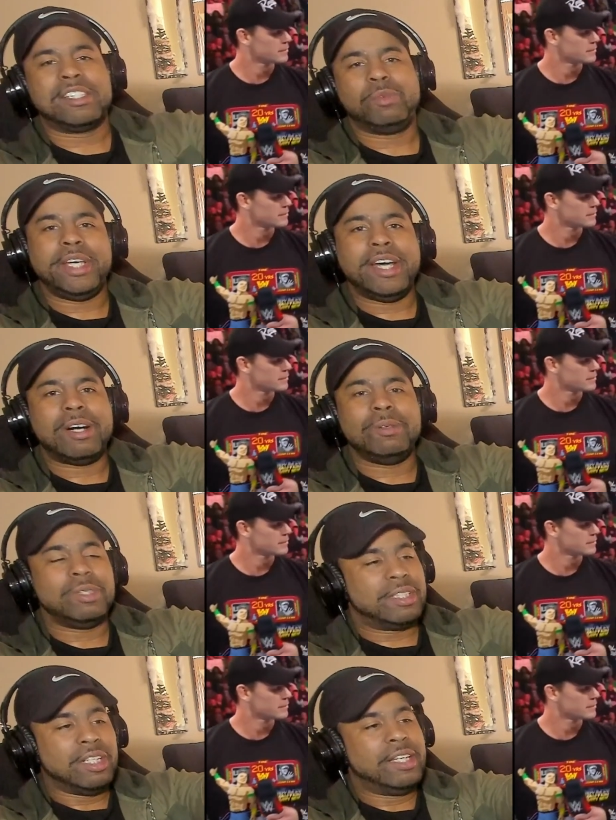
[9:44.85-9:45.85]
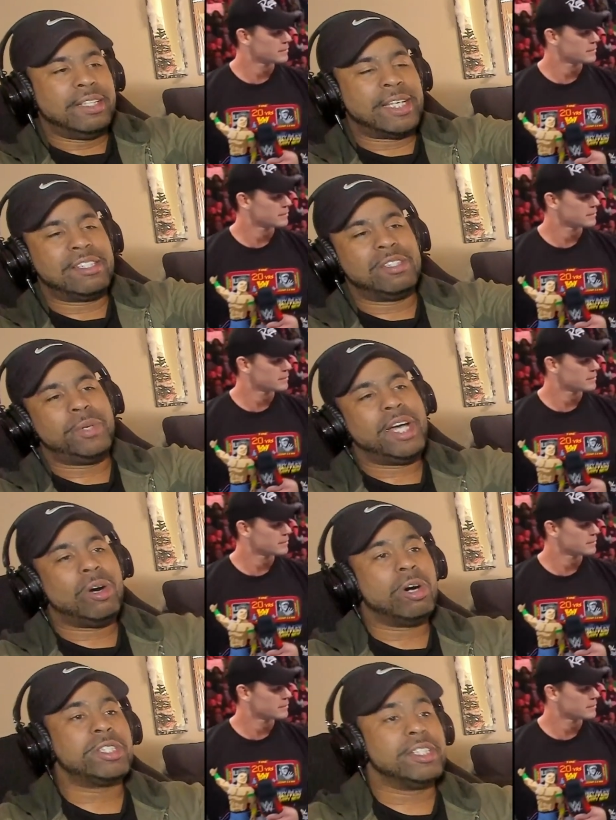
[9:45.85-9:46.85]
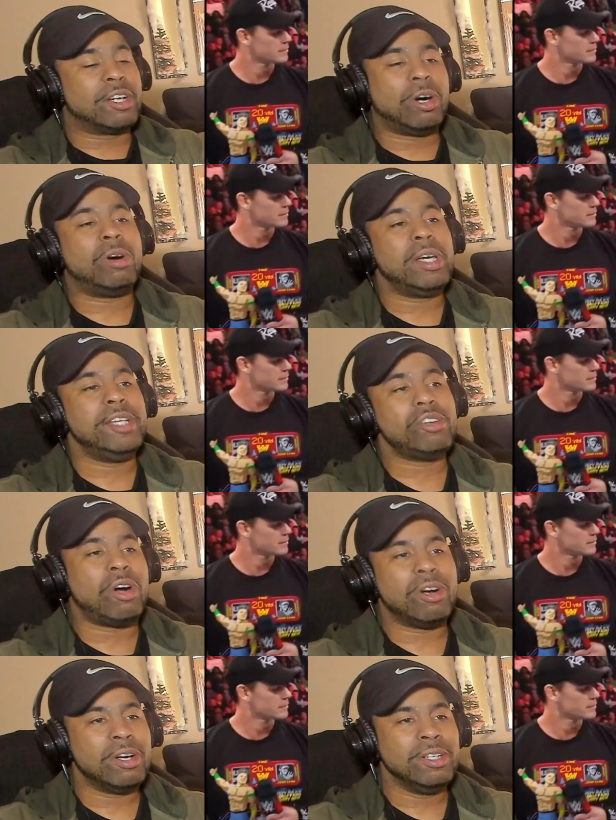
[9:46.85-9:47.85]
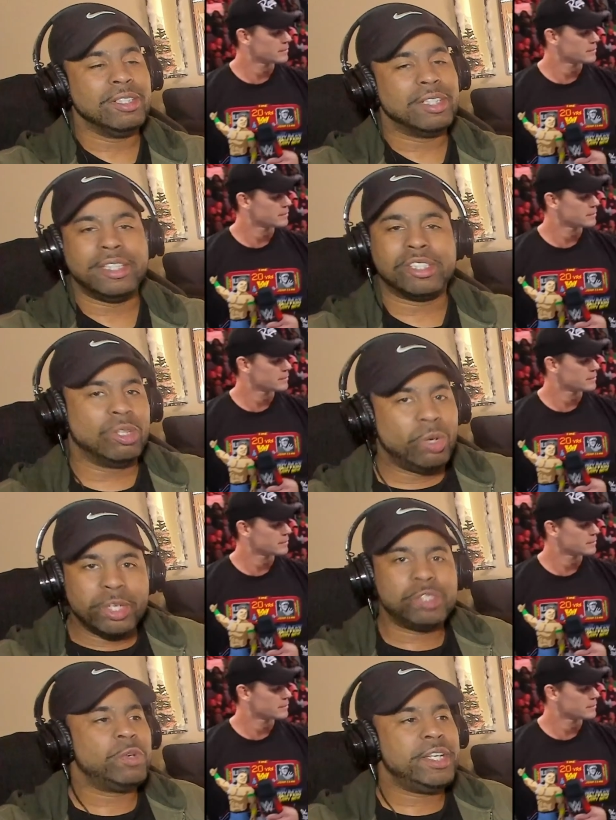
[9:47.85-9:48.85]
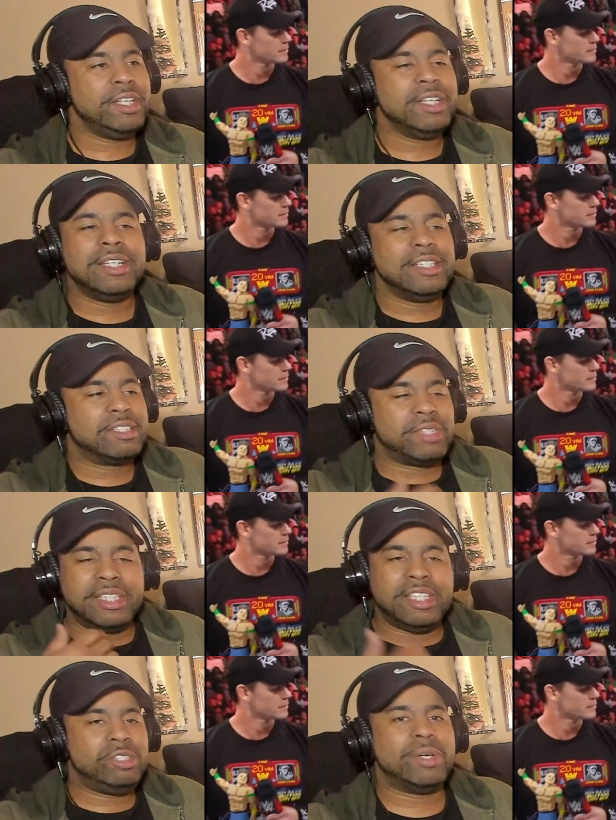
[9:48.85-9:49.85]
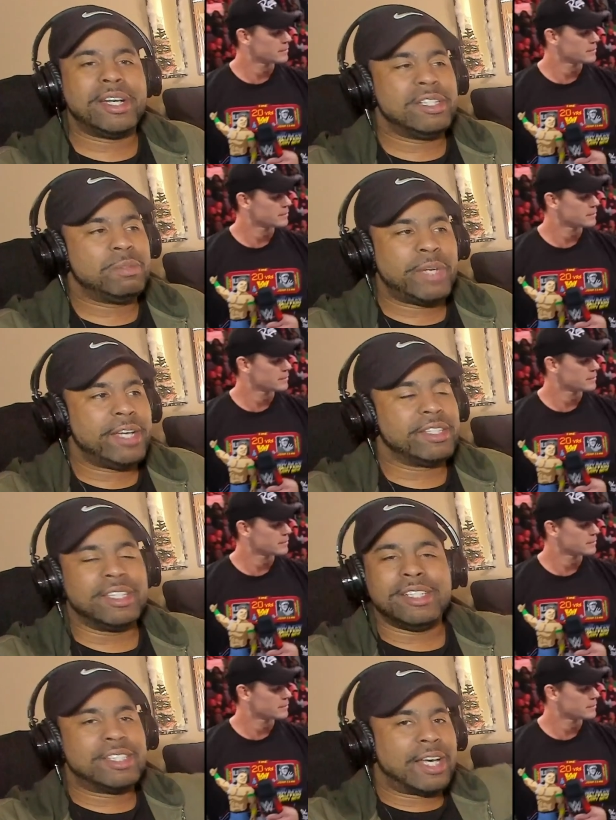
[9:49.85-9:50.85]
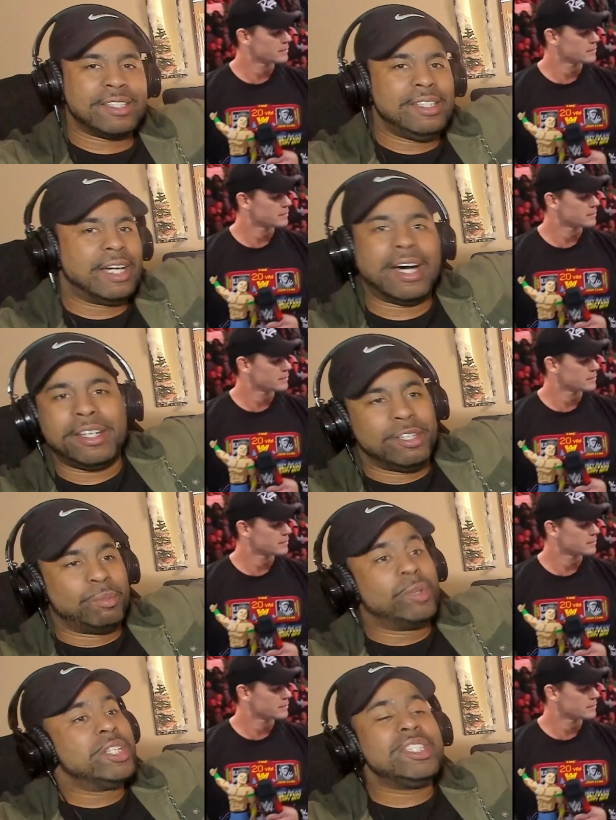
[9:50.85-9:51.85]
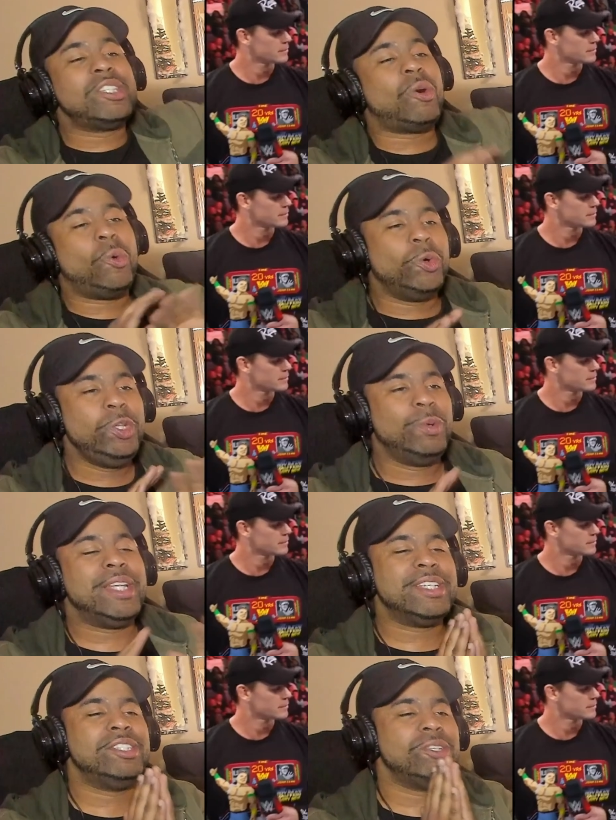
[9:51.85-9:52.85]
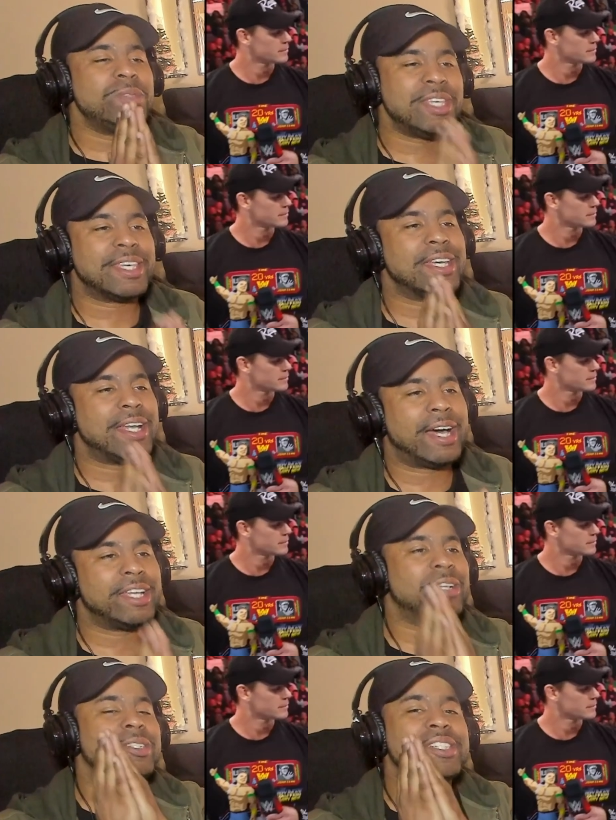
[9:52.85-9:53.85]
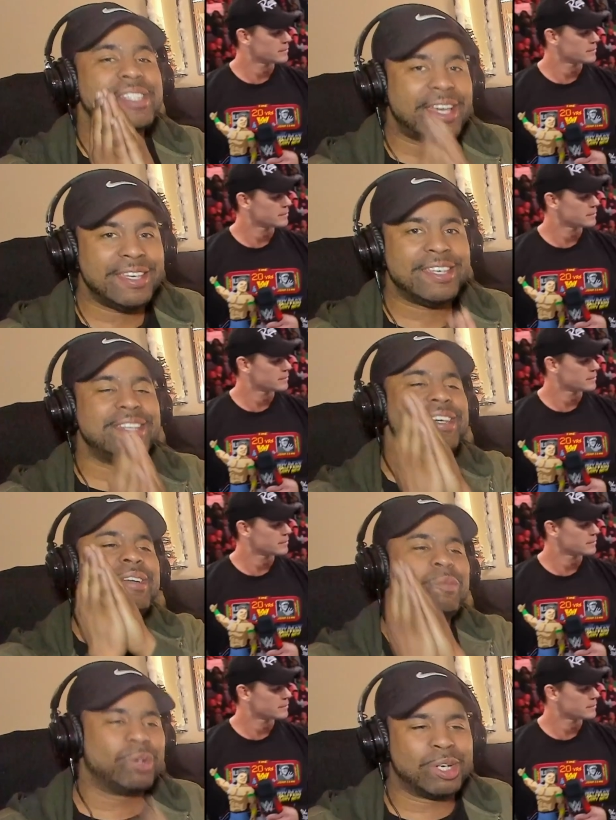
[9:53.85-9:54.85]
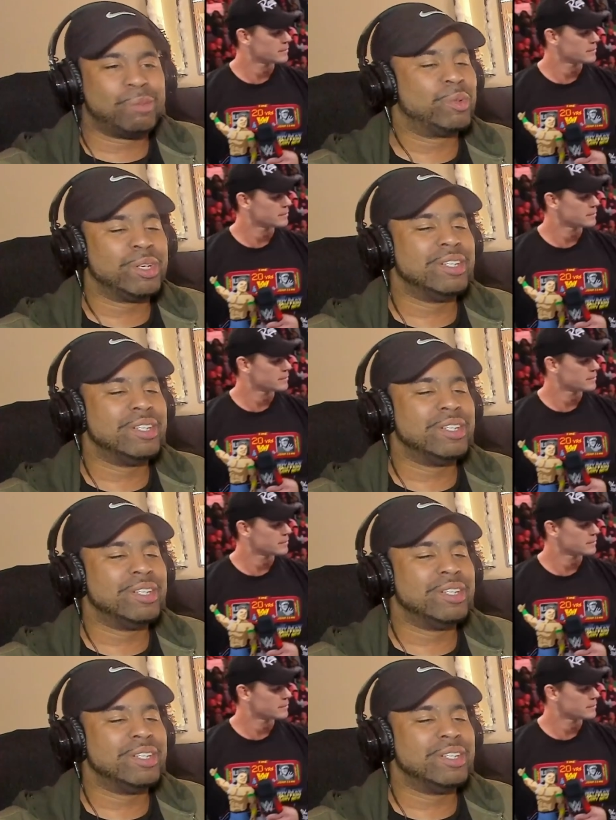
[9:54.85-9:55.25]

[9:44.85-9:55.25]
Speaker 1: his way out. That's his way out. Austin, call HR, get your lawyers ready so they get you out of this match and get John Cena out of here, bro. This is the only way. This is your ticket out of here. Just take it and run, bro.